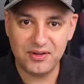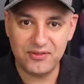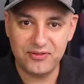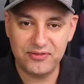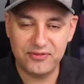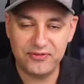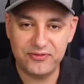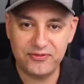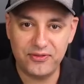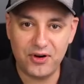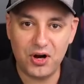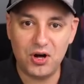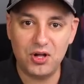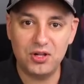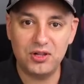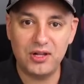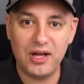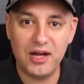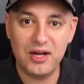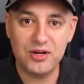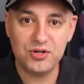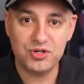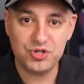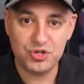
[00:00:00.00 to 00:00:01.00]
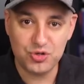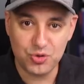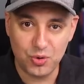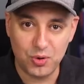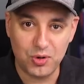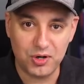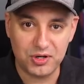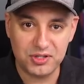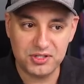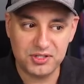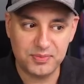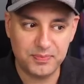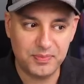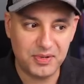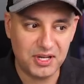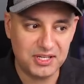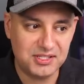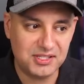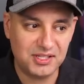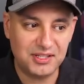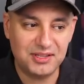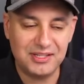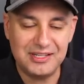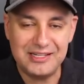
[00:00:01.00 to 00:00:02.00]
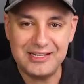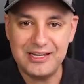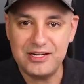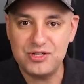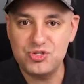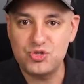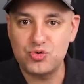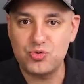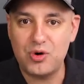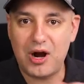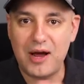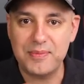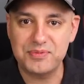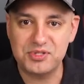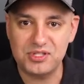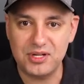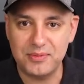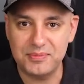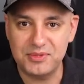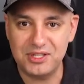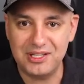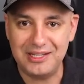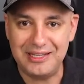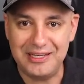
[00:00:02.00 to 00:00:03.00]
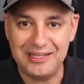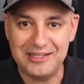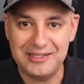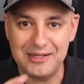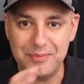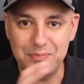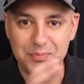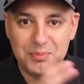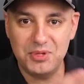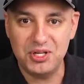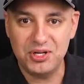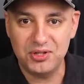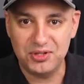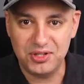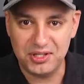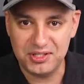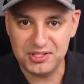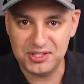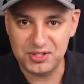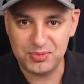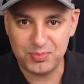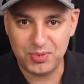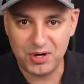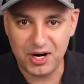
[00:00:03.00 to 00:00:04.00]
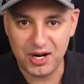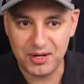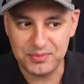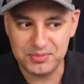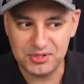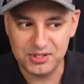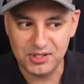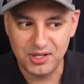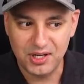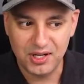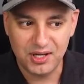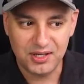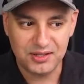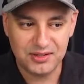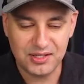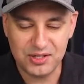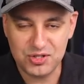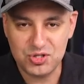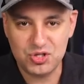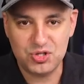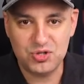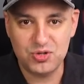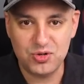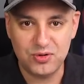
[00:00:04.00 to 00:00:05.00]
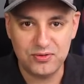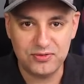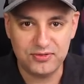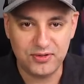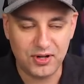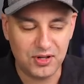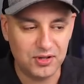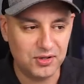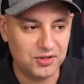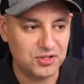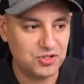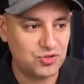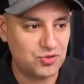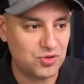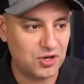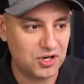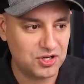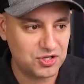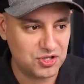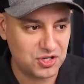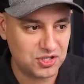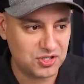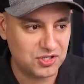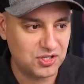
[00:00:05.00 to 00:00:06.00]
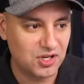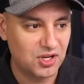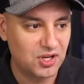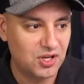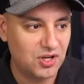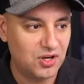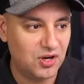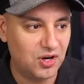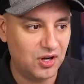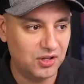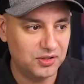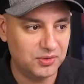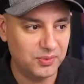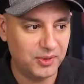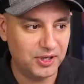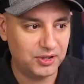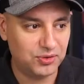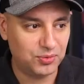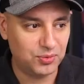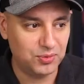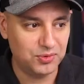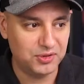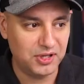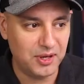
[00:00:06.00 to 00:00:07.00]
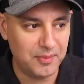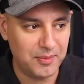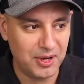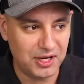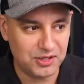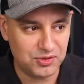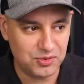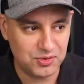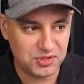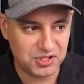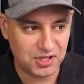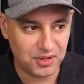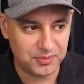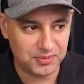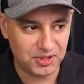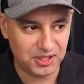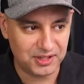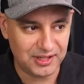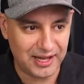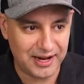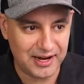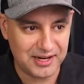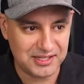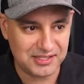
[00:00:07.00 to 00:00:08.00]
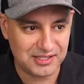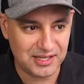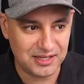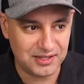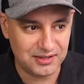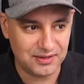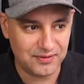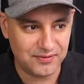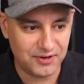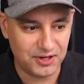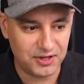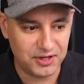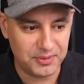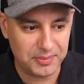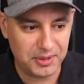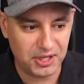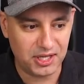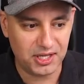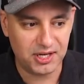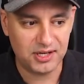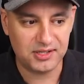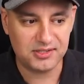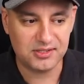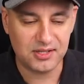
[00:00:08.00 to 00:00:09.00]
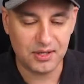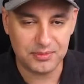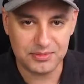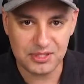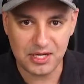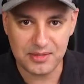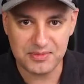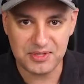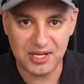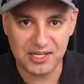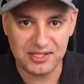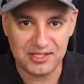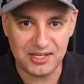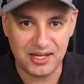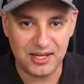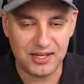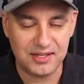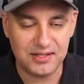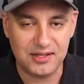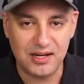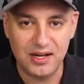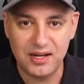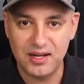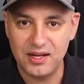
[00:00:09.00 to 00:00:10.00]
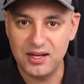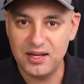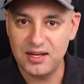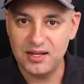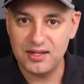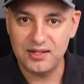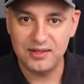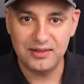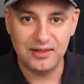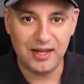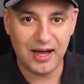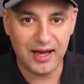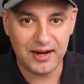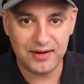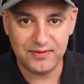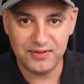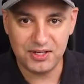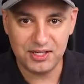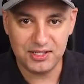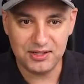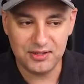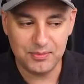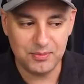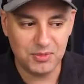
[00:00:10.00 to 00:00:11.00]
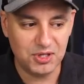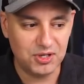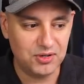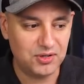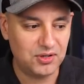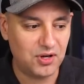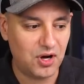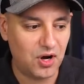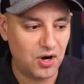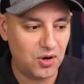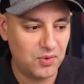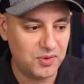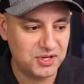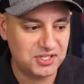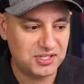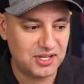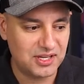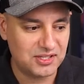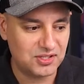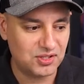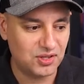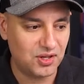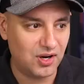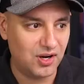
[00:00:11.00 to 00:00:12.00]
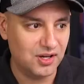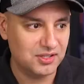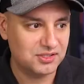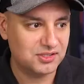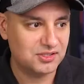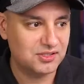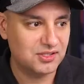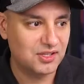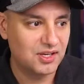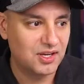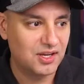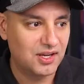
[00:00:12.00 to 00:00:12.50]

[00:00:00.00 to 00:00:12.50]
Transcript: fall short. Basically, they drop something in the middle of this prompt. They just don't follow instructions all the way through. They may do something that I said in the very beginning, sometimes at the end. A lot of it in the middle always gets lost.